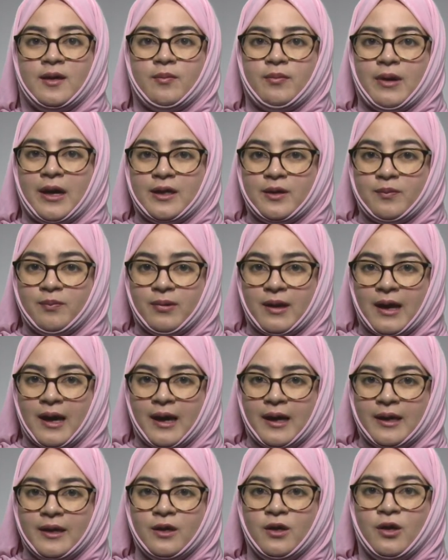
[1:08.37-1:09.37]
by
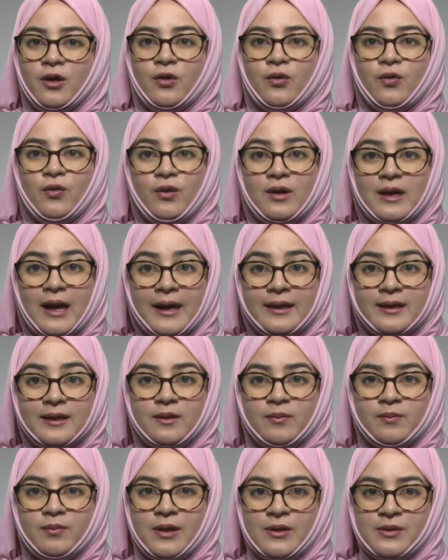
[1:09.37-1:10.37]
replying or
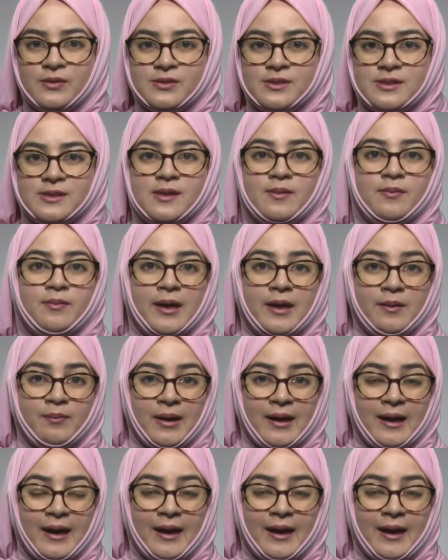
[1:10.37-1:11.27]
liking posts made by